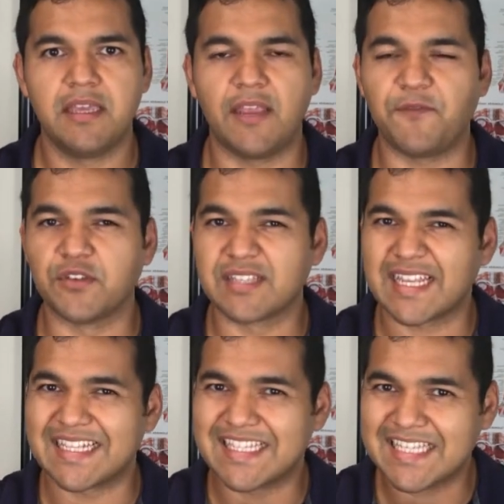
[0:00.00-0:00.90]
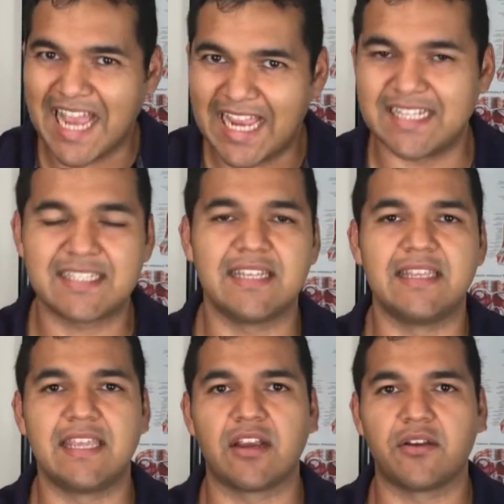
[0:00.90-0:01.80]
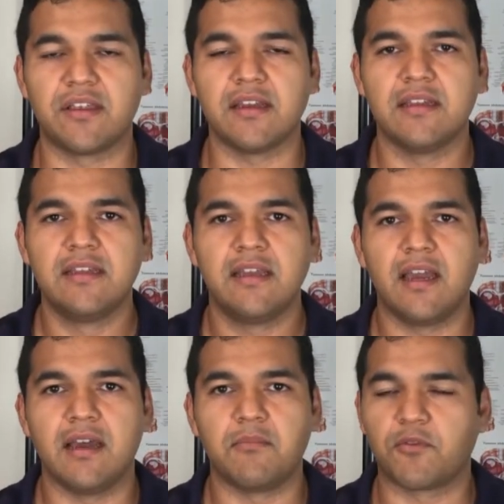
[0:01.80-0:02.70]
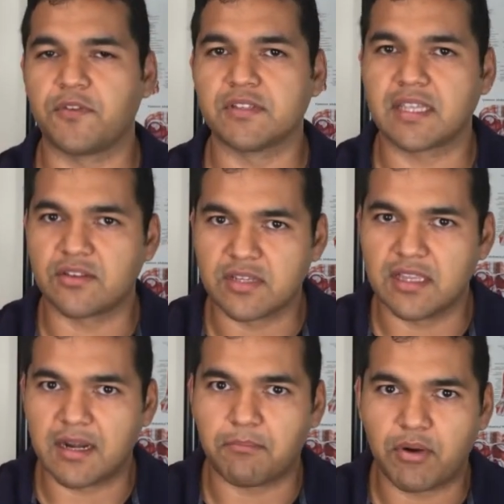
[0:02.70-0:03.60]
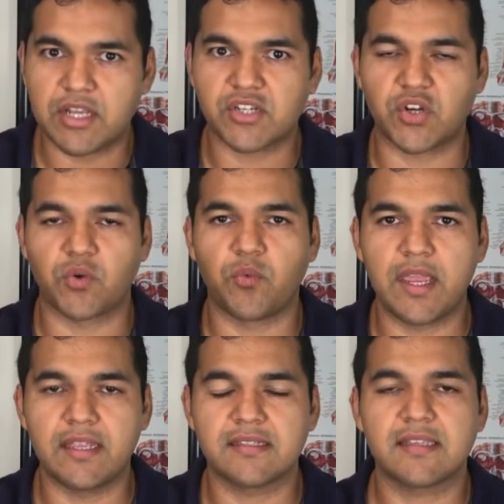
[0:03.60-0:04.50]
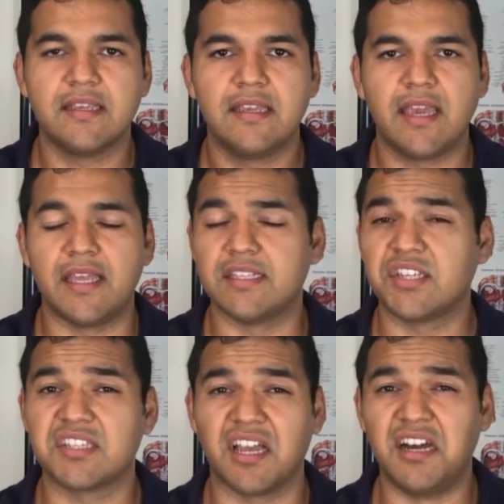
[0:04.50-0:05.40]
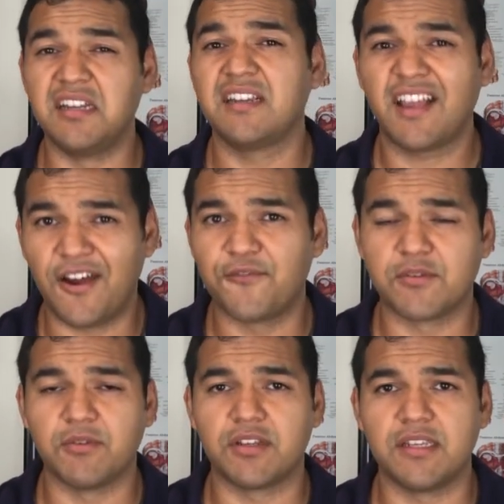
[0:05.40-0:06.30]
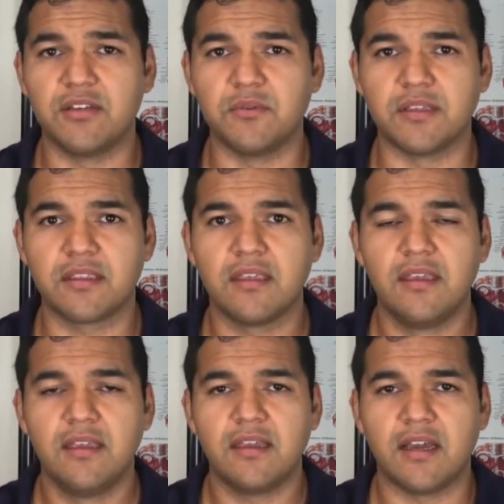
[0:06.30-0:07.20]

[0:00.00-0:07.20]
It feels like it's tight in the area um, or feels like there's a lot of pressure, weight, and it's just uncomfortable to deal with.